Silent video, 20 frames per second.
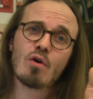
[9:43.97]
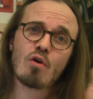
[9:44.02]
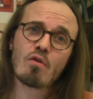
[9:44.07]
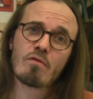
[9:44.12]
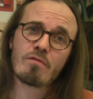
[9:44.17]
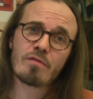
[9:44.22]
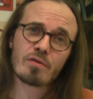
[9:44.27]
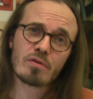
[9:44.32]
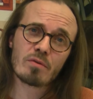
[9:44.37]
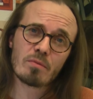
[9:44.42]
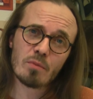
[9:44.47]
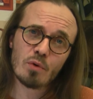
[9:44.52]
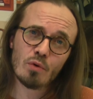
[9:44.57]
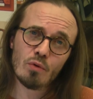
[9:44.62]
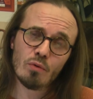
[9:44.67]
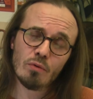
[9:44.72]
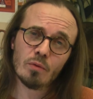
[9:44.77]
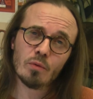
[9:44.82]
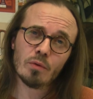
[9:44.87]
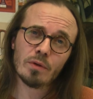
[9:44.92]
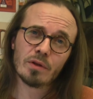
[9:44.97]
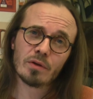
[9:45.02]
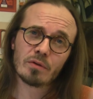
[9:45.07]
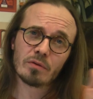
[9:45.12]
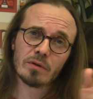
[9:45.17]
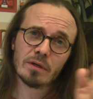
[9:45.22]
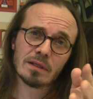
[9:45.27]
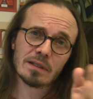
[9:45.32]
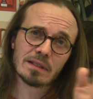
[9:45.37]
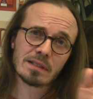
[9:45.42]
over the moon with the
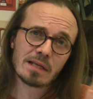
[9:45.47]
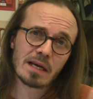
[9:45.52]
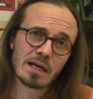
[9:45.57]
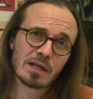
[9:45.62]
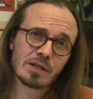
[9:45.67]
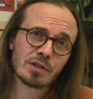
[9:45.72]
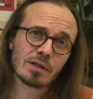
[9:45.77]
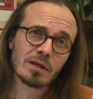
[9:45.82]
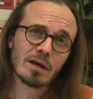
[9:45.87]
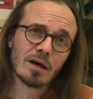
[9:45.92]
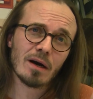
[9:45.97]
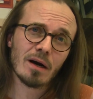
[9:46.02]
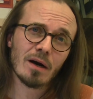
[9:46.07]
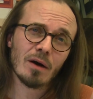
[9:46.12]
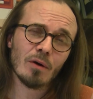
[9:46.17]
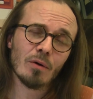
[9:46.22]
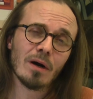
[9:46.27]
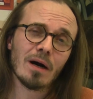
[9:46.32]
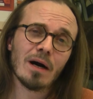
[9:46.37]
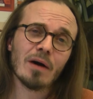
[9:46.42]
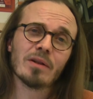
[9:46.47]
realization how